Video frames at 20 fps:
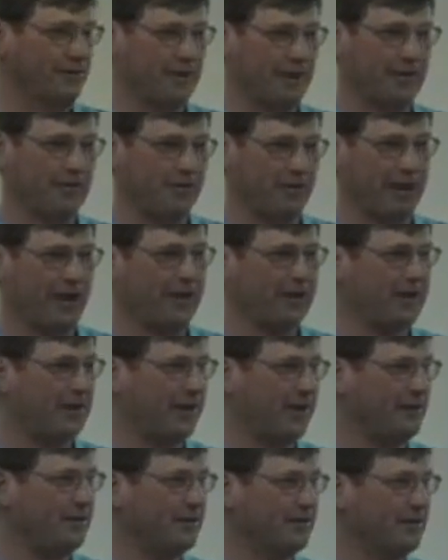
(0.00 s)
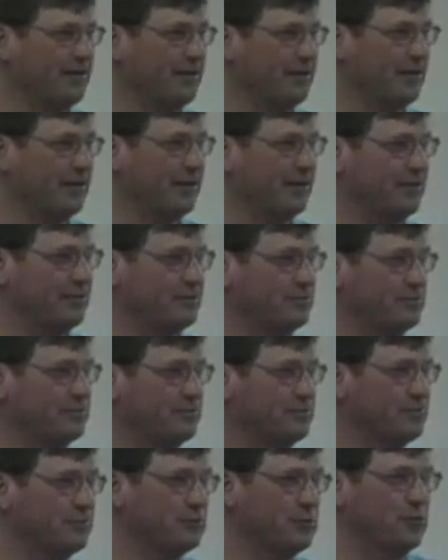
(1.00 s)
got their hand out. And
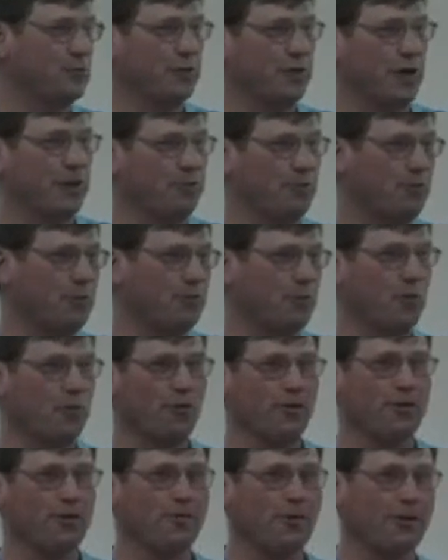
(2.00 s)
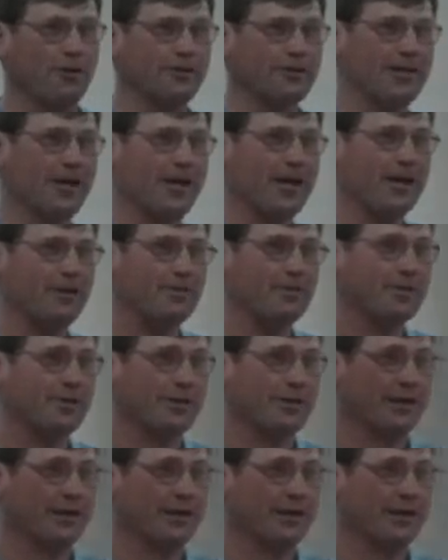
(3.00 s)
so we got more and more of them all the time.